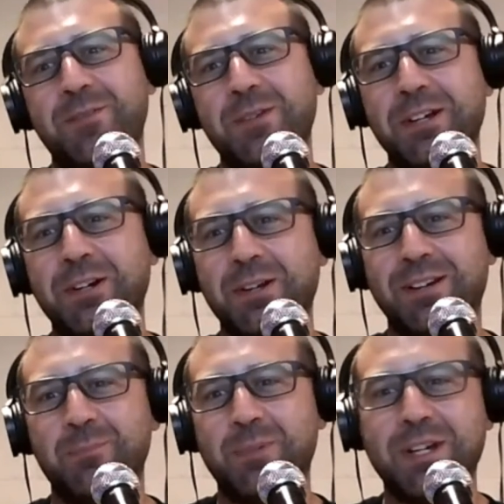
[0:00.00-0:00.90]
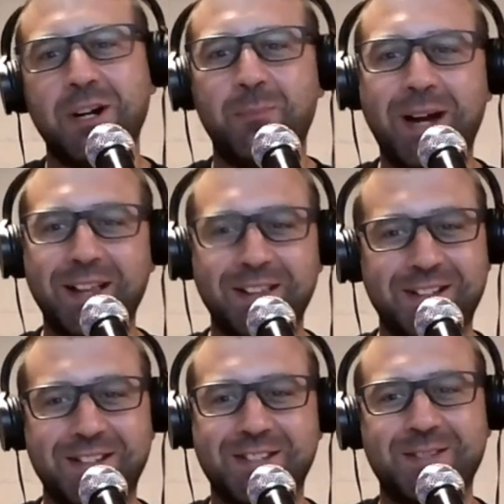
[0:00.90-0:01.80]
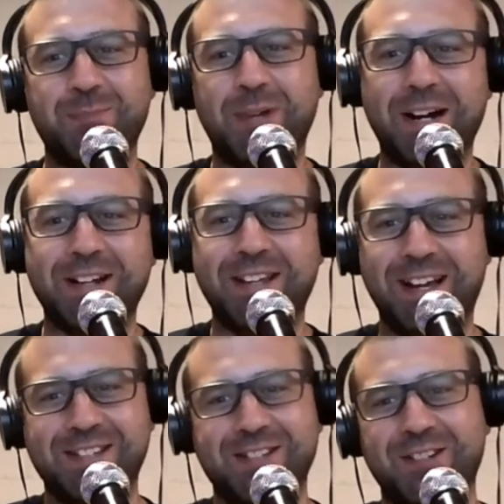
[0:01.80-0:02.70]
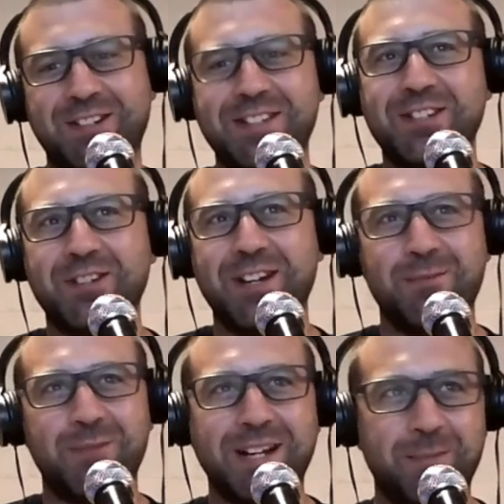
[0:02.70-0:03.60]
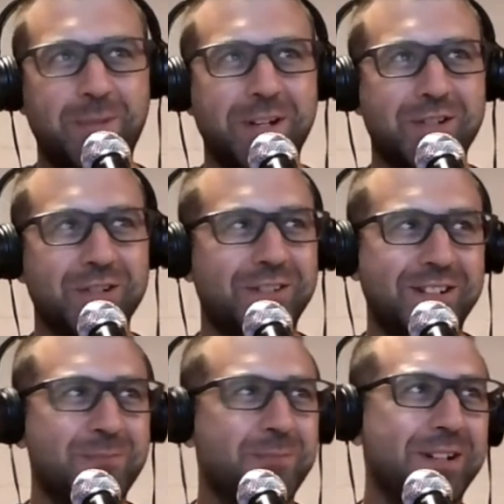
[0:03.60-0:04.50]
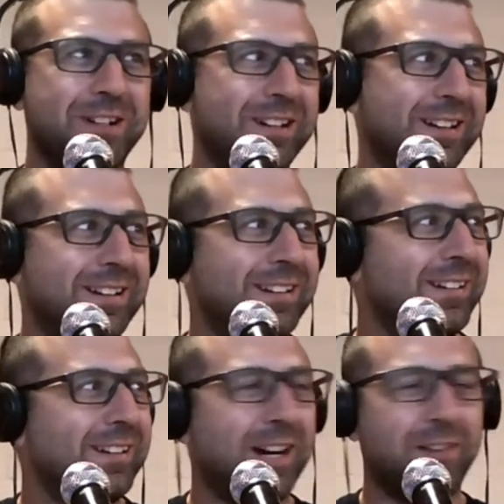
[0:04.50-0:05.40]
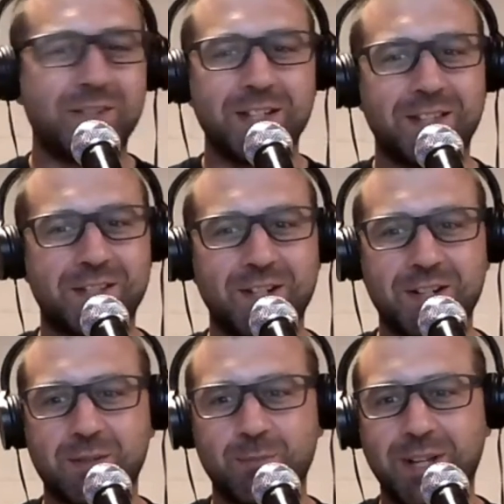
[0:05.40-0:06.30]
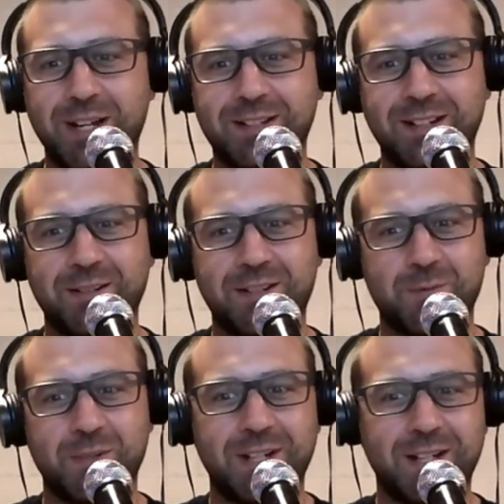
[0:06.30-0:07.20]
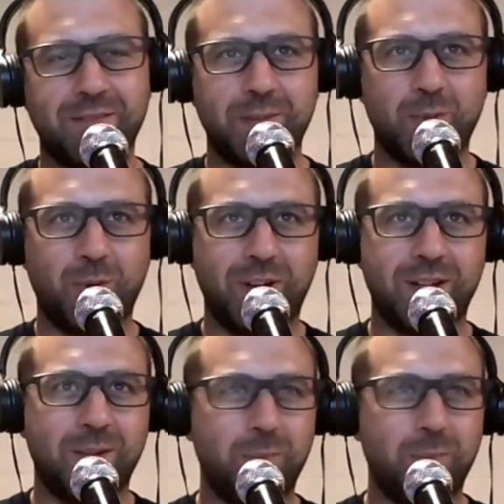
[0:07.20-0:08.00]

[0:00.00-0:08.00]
If you go to PL Ballads podcast on Instagram, we got a picture of it up there. Obviously, the songs are blacked out because we're not giving them away yet.